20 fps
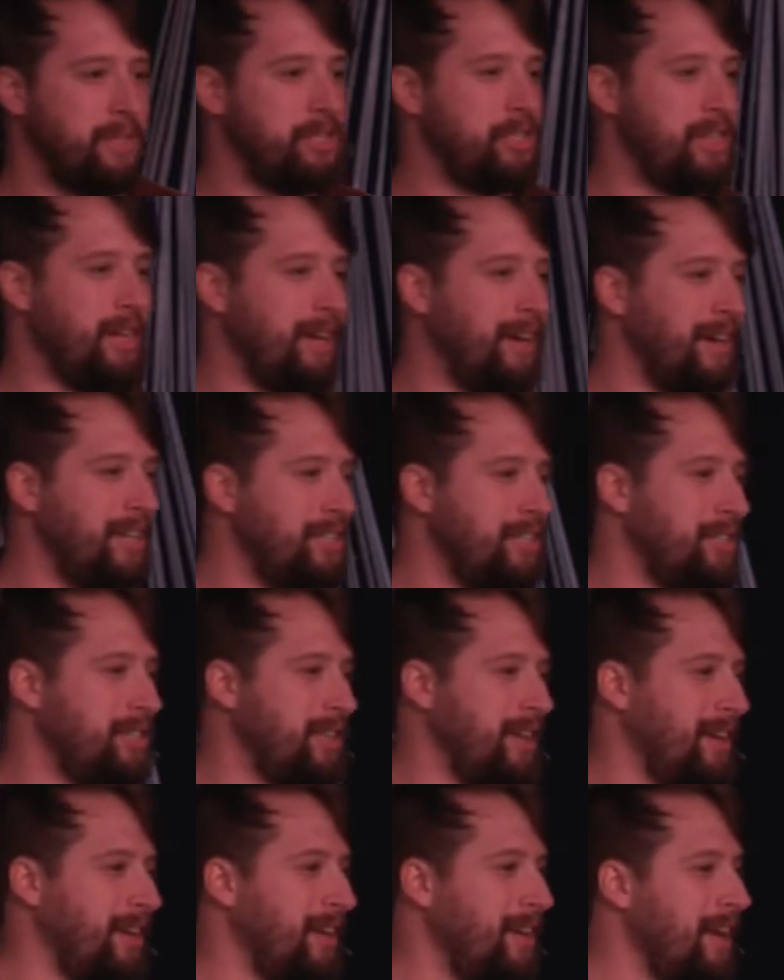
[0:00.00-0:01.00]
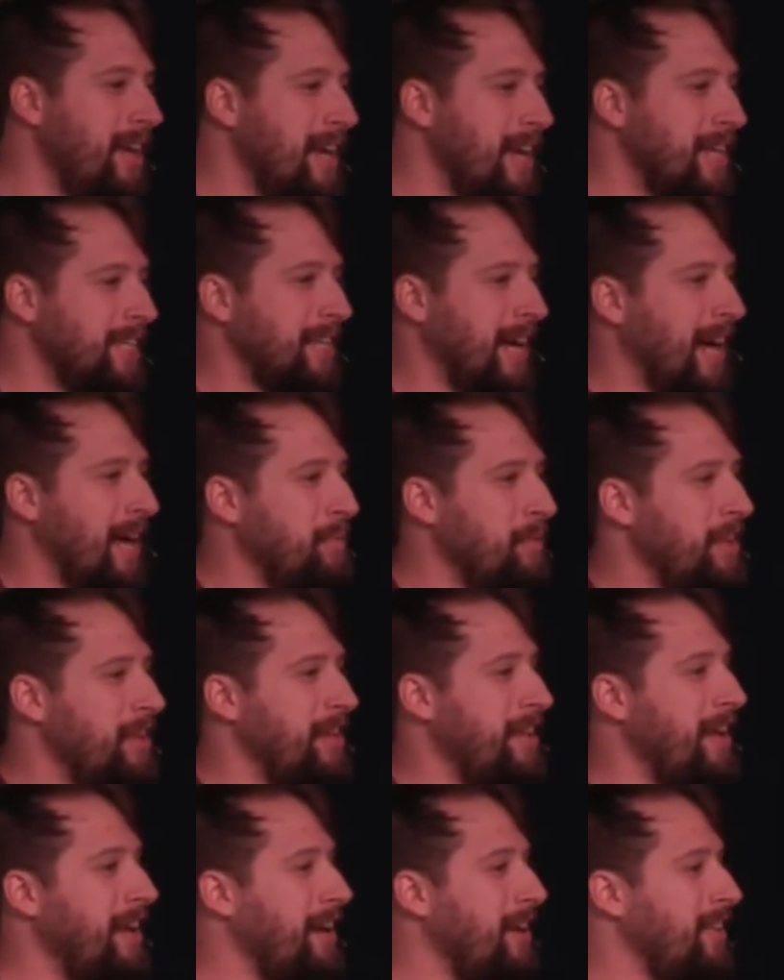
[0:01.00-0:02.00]
series. It's a time of the
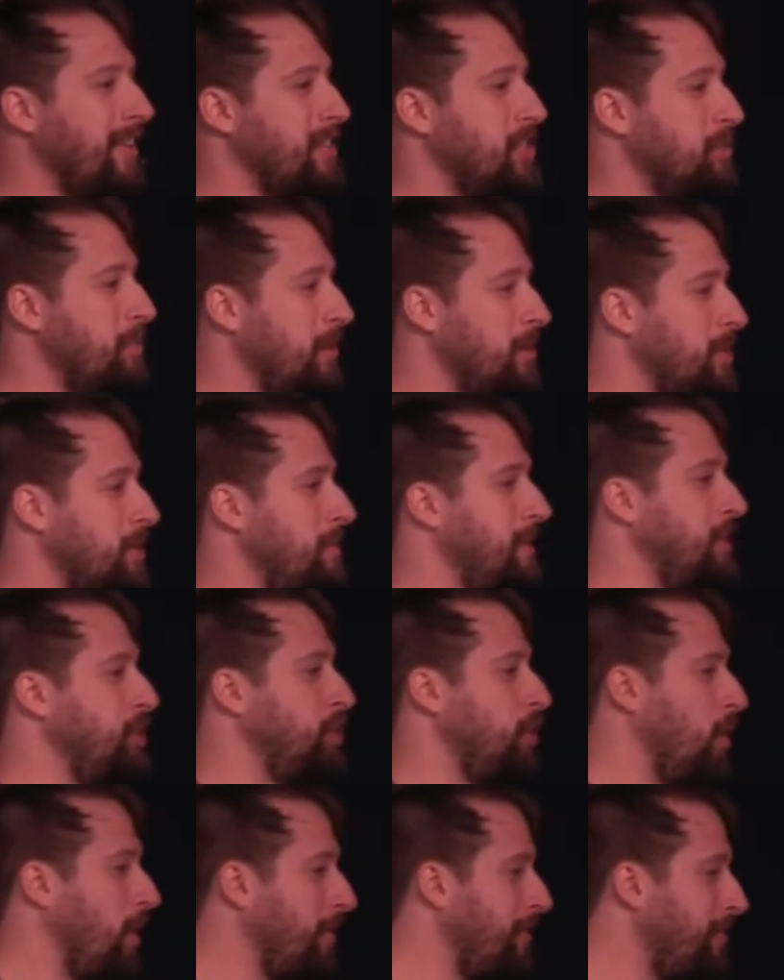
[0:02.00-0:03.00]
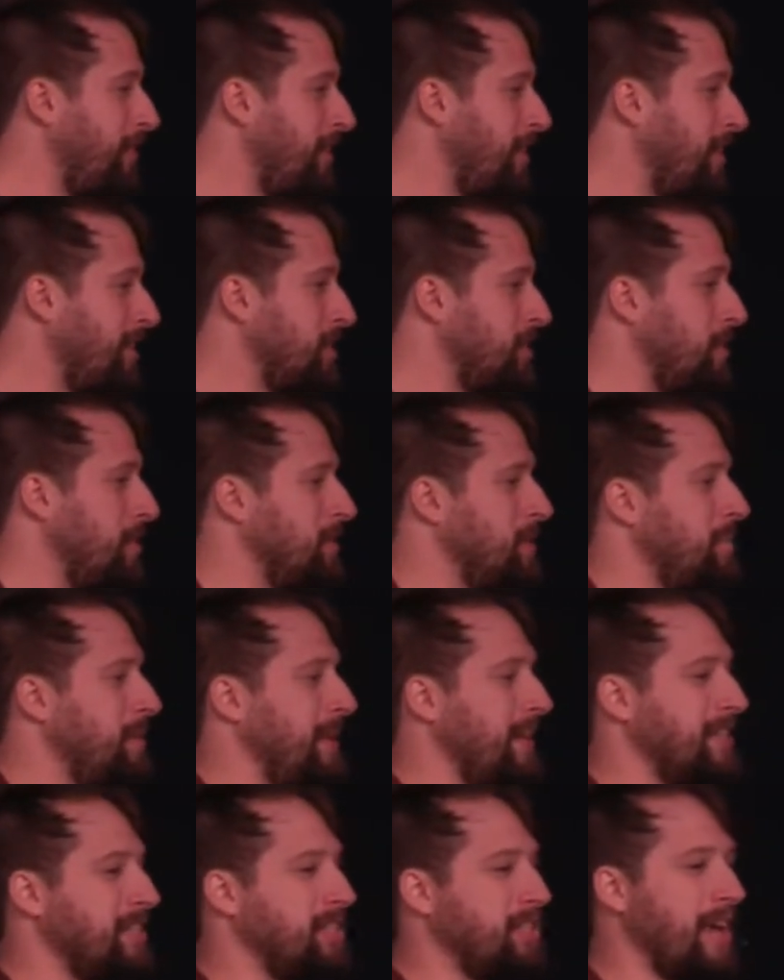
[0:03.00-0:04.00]
year that's supposed to be joyful. It's supposed to be
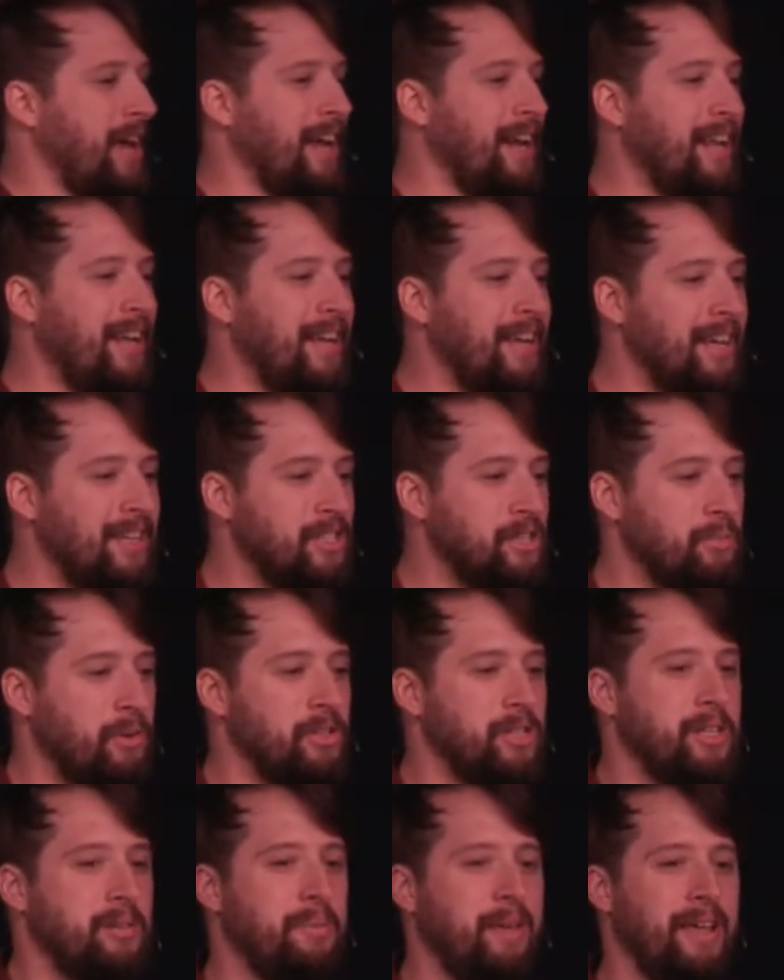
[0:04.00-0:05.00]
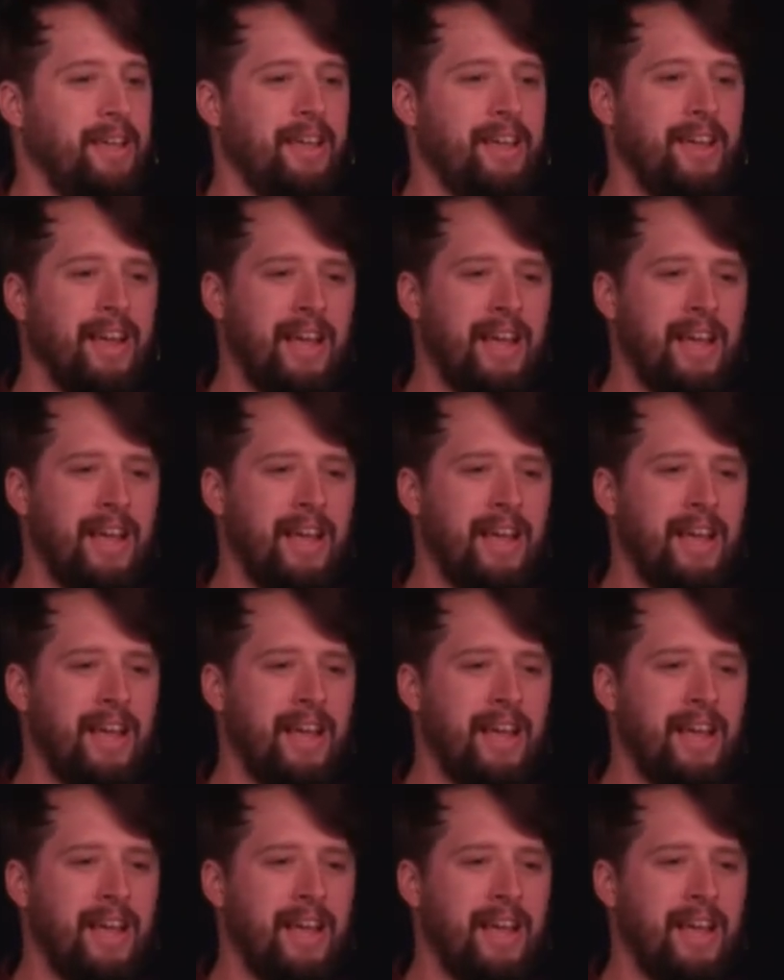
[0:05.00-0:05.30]
exciting. It's supposed to be